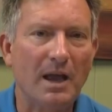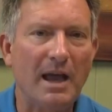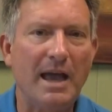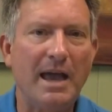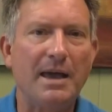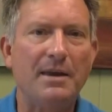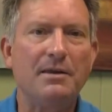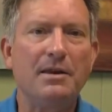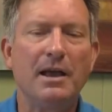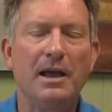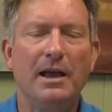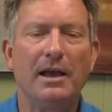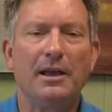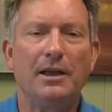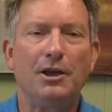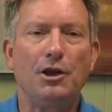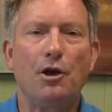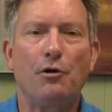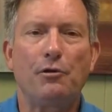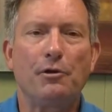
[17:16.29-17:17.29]
And
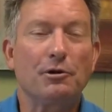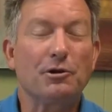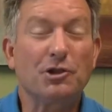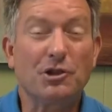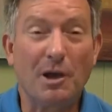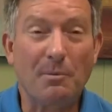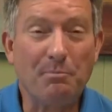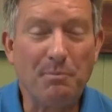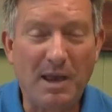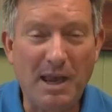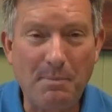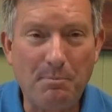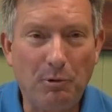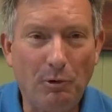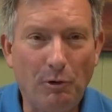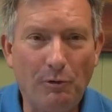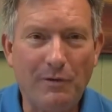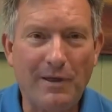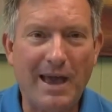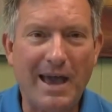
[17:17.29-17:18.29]
you know, there's some
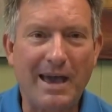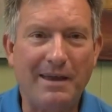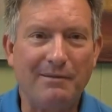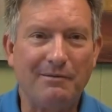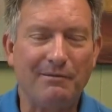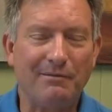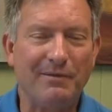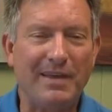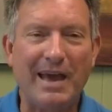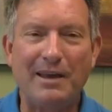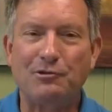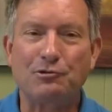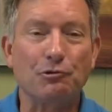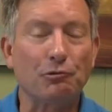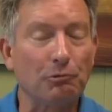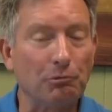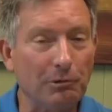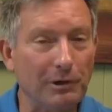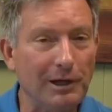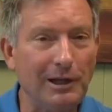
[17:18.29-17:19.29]
people that that's
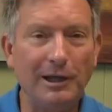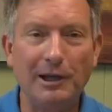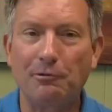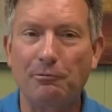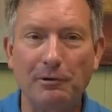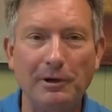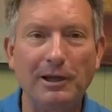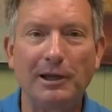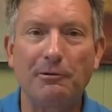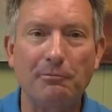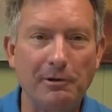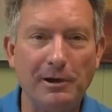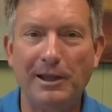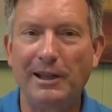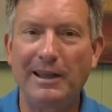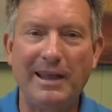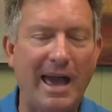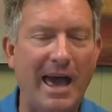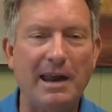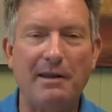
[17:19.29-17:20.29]
really, really,
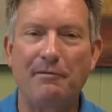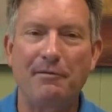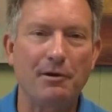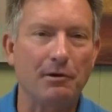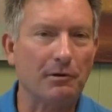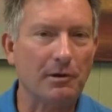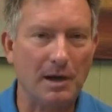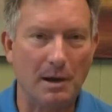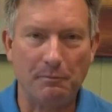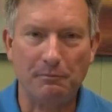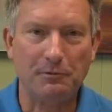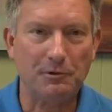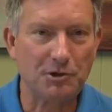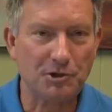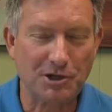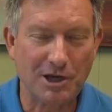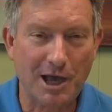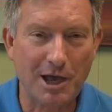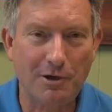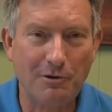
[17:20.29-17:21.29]
really out of their
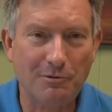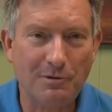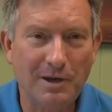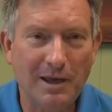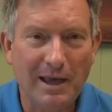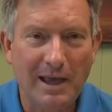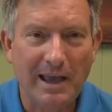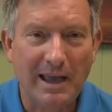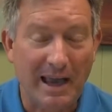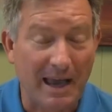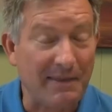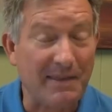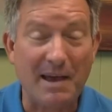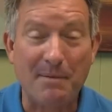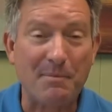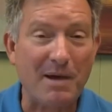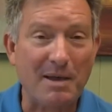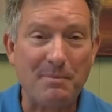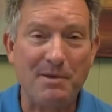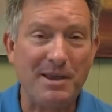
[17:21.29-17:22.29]
comfort zone, and
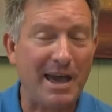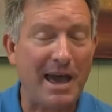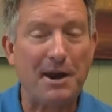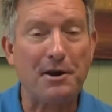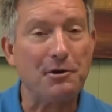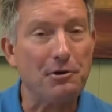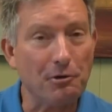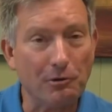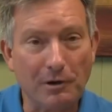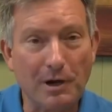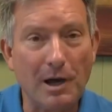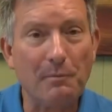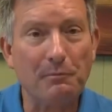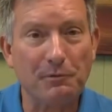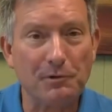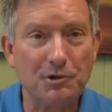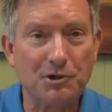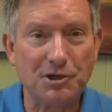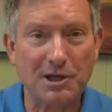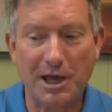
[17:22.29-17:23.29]
that may be out of your
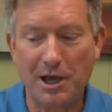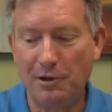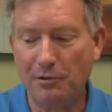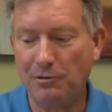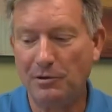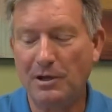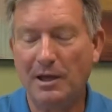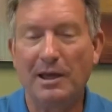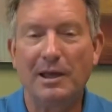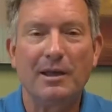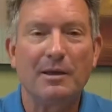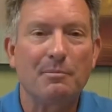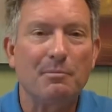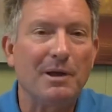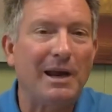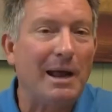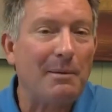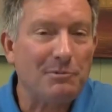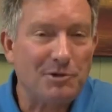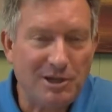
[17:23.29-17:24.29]
comfort zone.
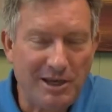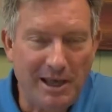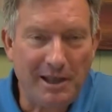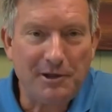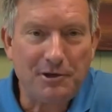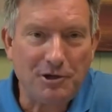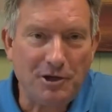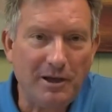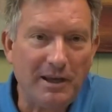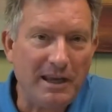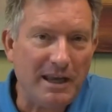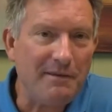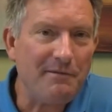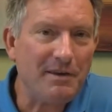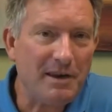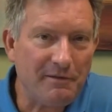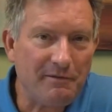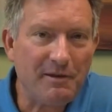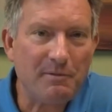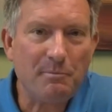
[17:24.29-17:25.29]
But I'm telling you,
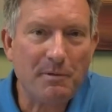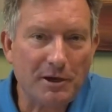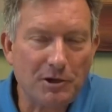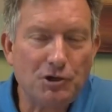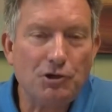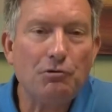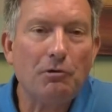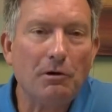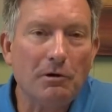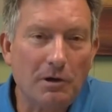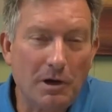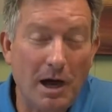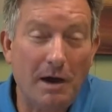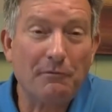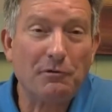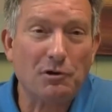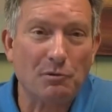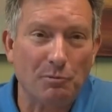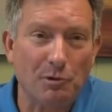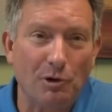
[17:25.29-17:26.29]
even if it makes you
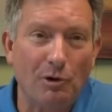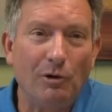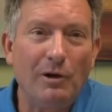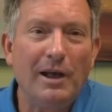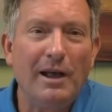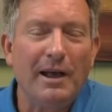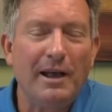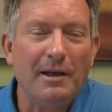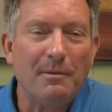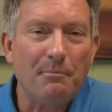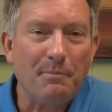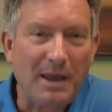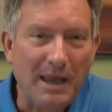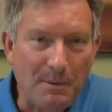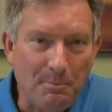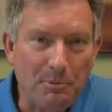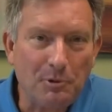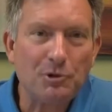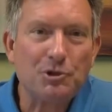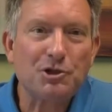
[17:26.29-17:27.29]
uncomfortable,
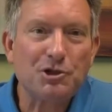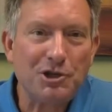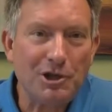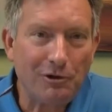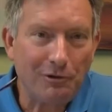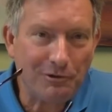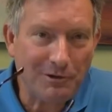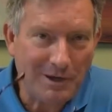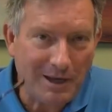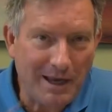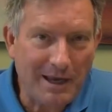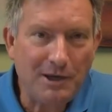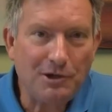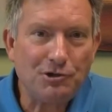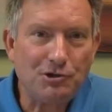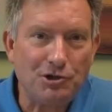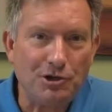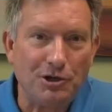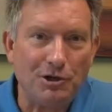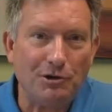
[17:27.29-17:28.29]
people still
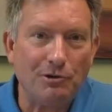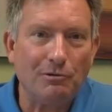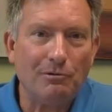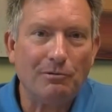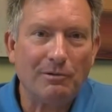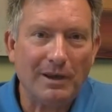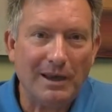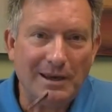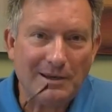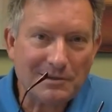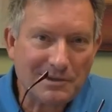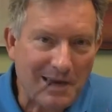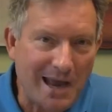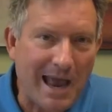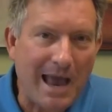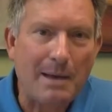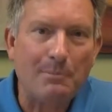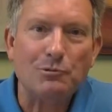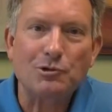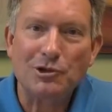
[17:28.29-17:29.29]
need you in
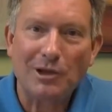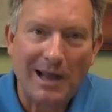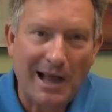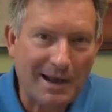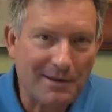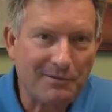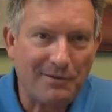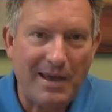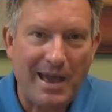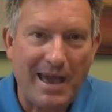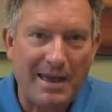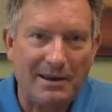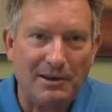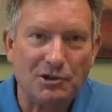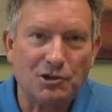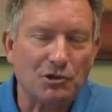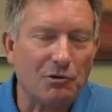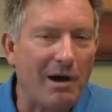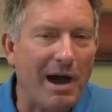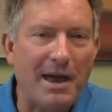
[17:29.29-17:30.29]
times like that.
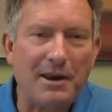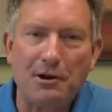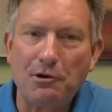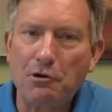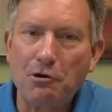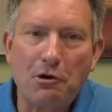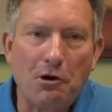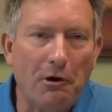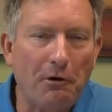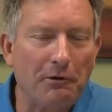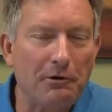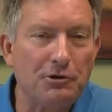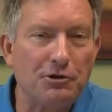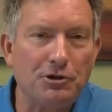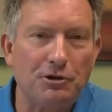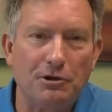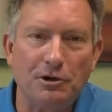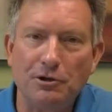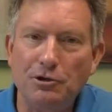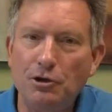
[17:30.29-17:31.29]
And so I'd
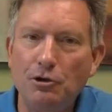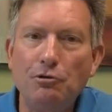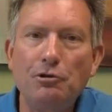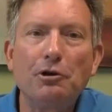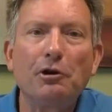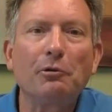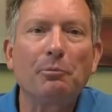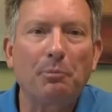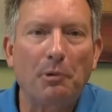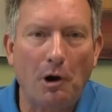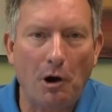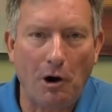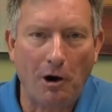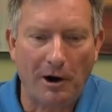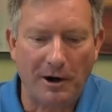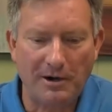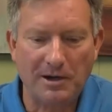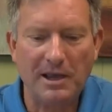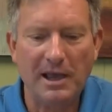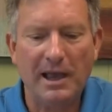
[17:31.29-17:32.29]
encourage you to do your
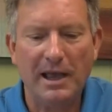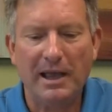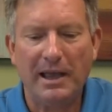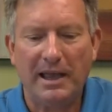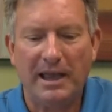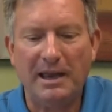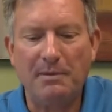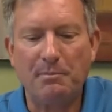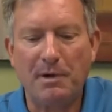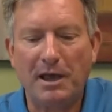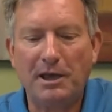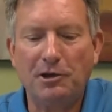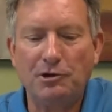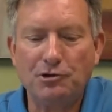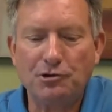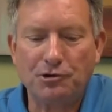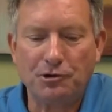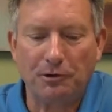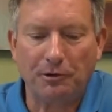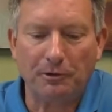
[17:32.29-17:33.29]
part in
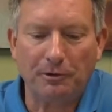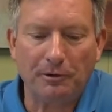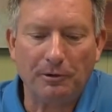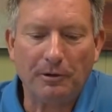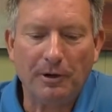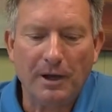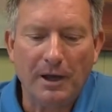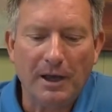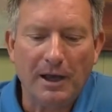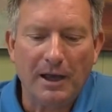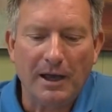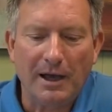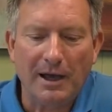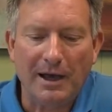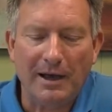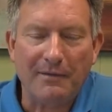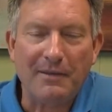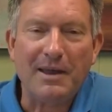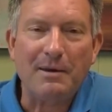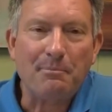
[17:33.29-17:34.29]
making sure
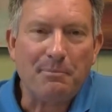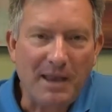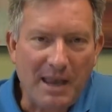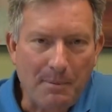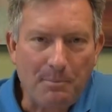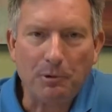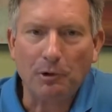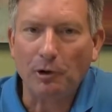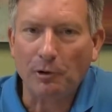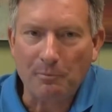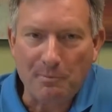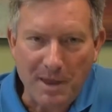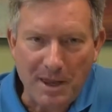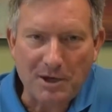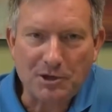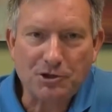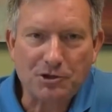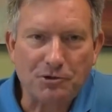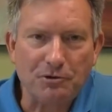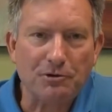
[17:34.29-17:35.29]
uh, that people are
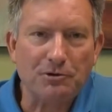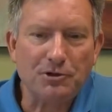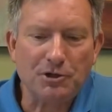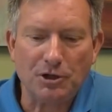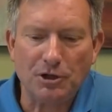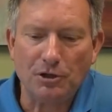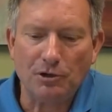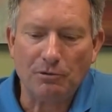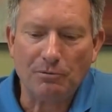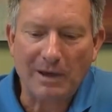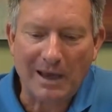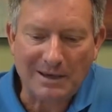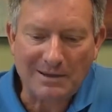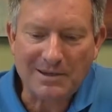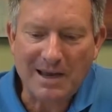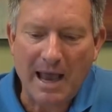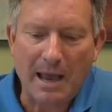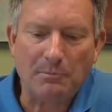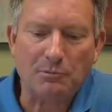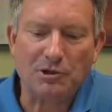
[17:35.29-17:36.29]
ministered to at
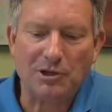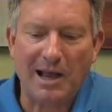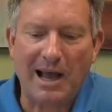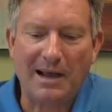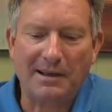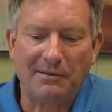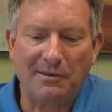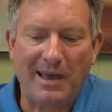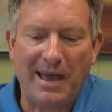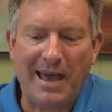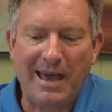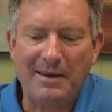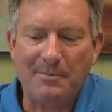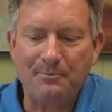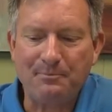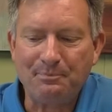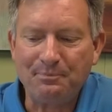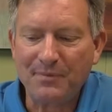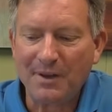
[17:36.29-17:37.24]
times like that.